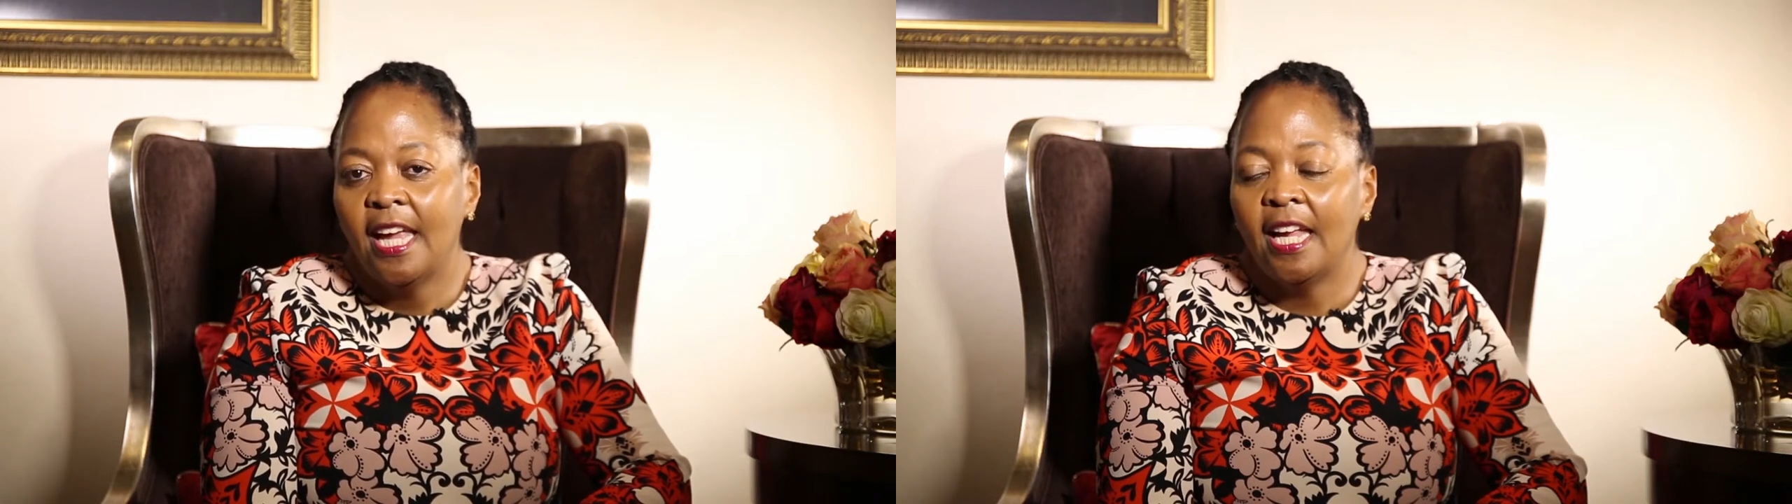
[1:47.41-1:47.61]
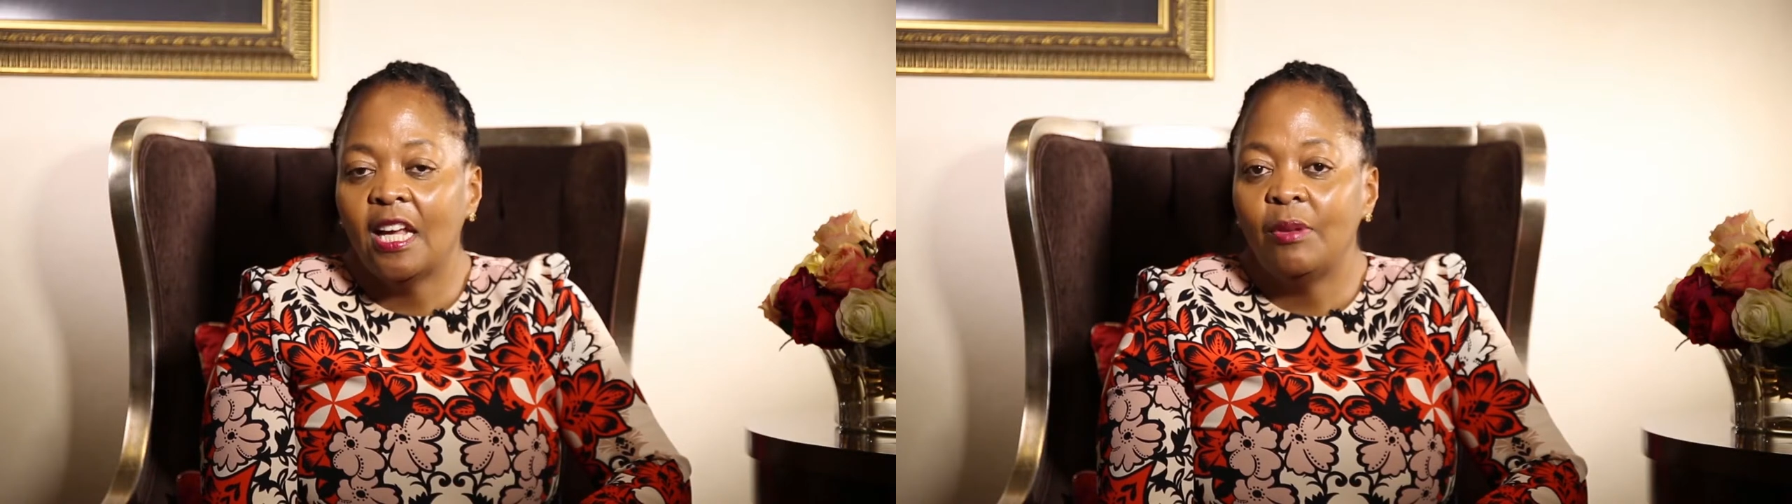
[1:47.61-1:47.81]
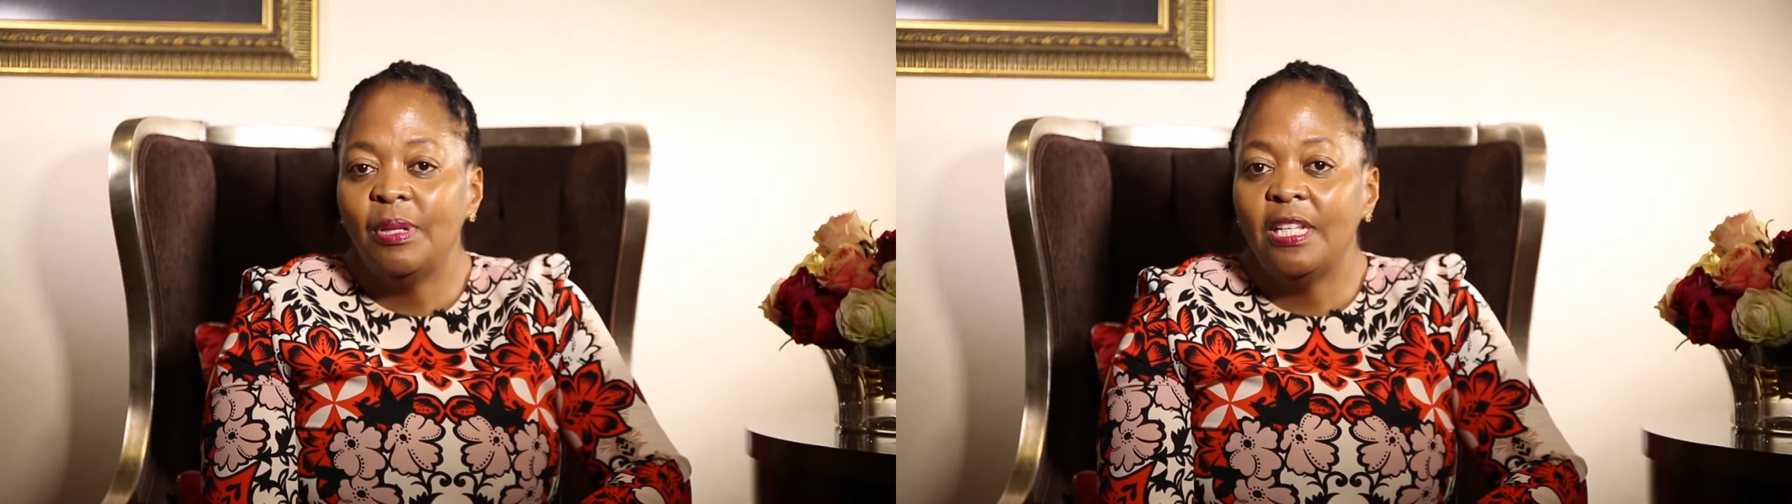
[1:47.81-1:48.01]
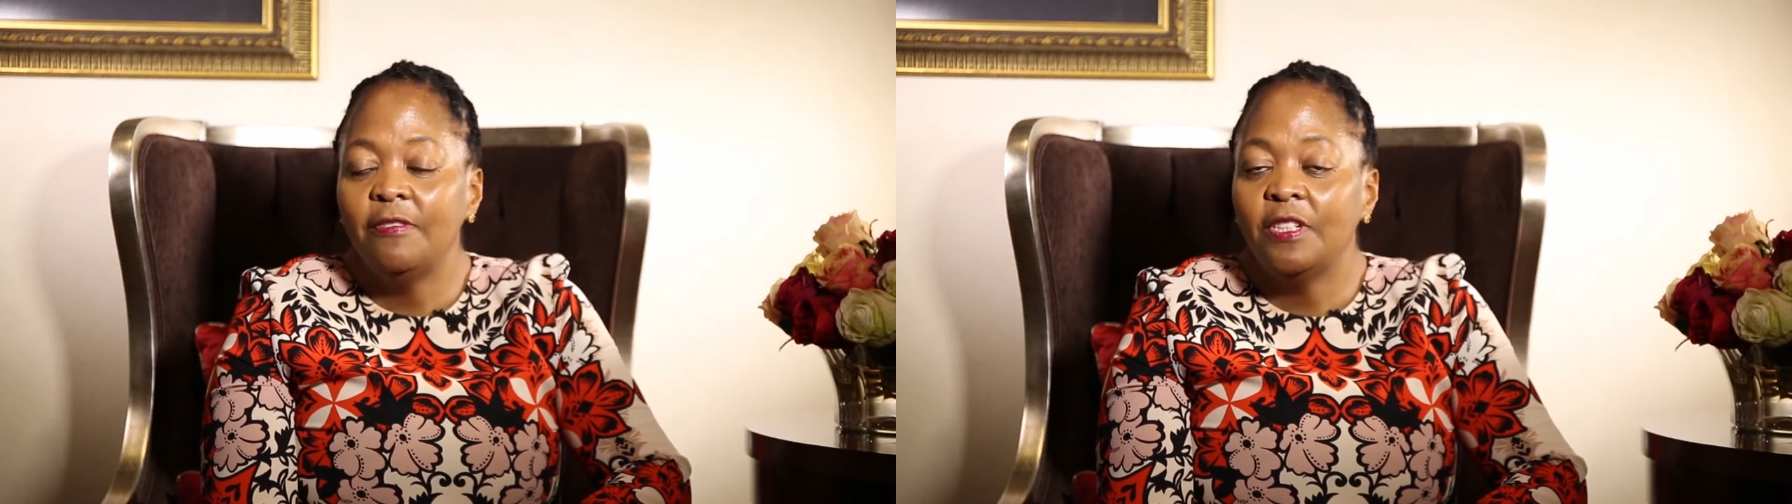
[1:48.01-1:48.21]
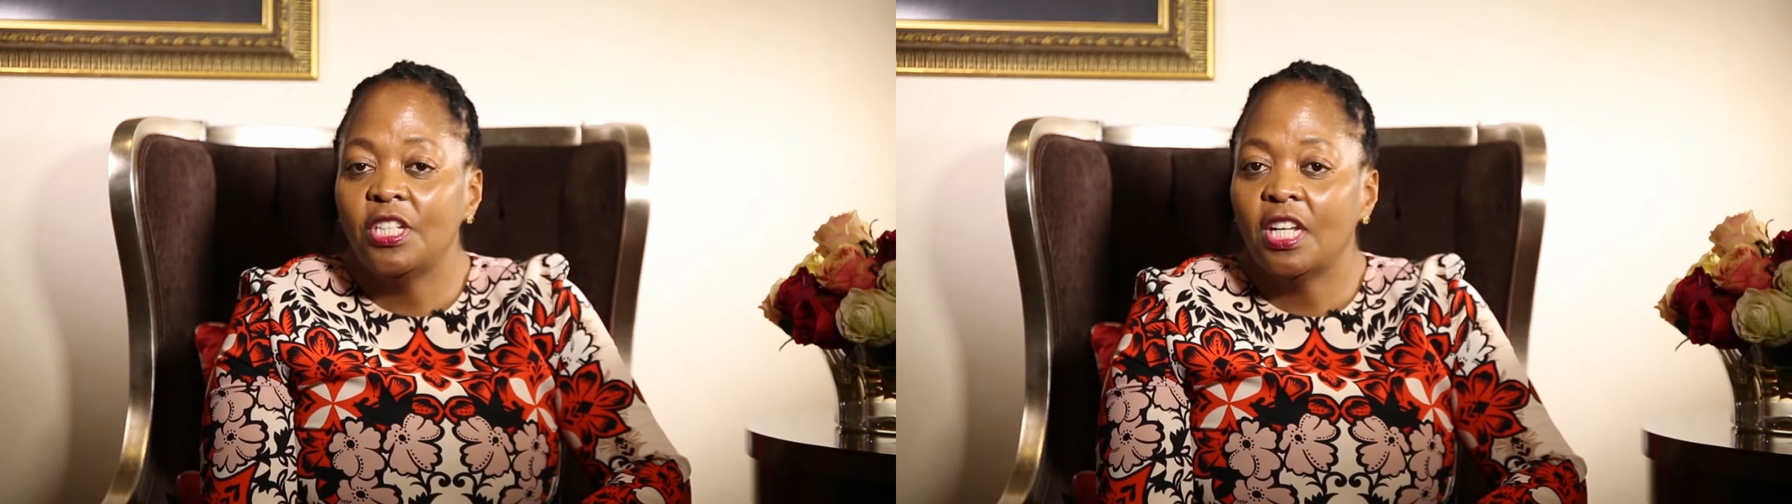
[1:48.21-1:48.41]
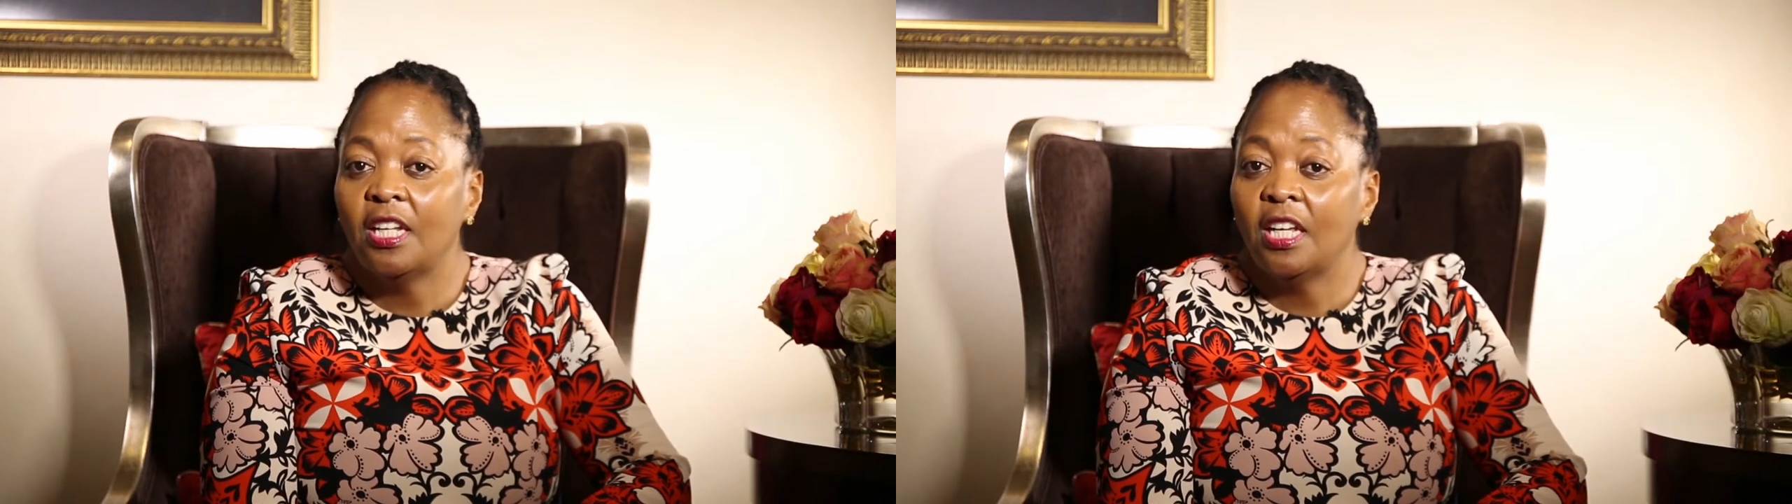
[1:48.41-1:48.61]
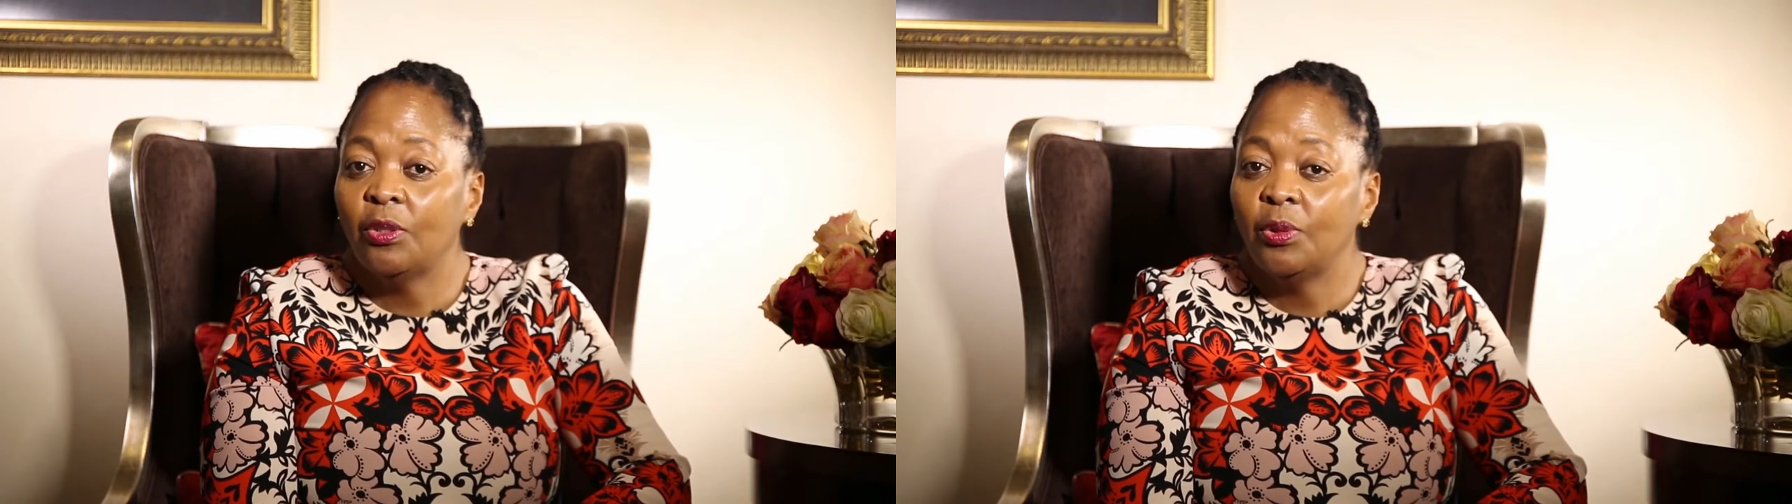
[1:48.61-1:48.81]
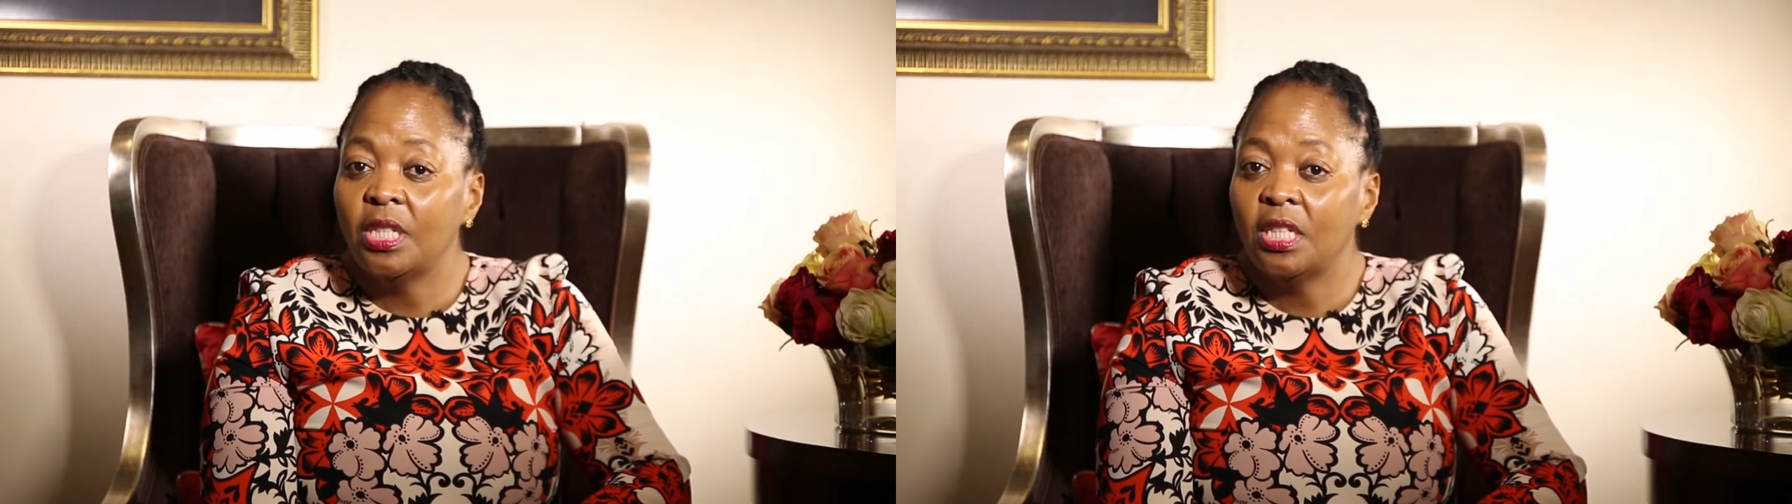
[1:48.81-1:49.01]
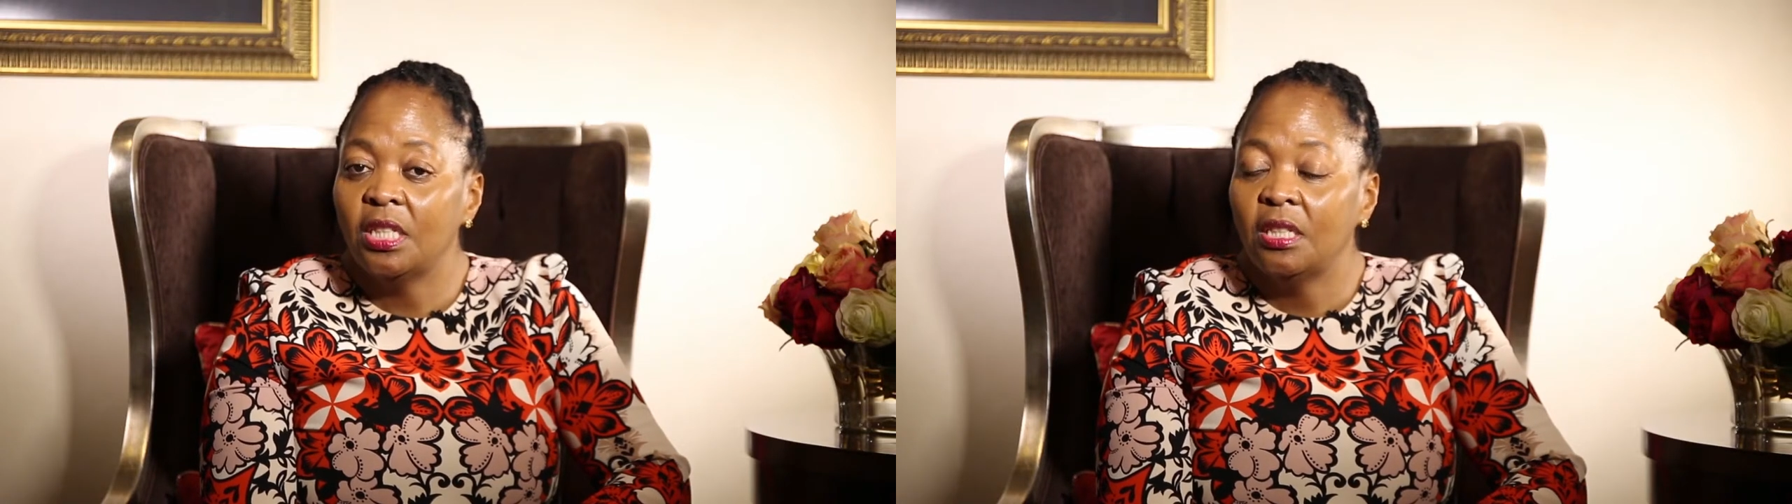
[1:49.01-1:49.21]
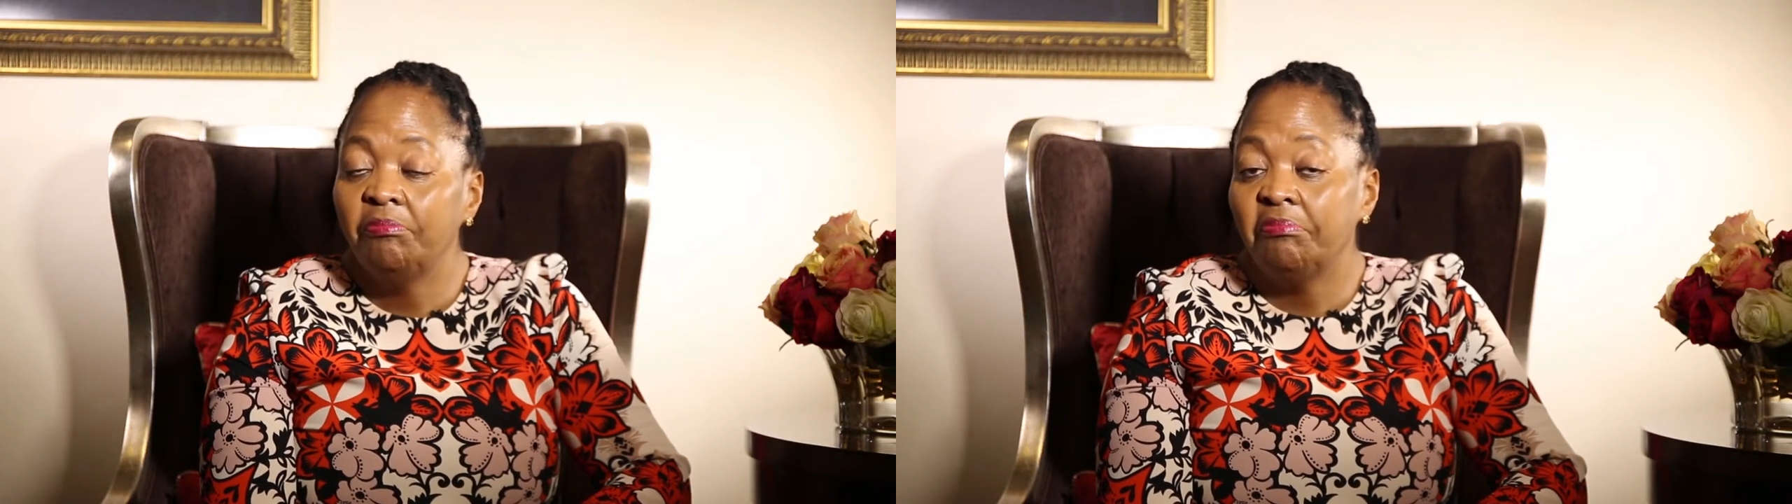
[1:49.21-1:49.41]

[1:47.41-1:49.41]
and I believe in gender equity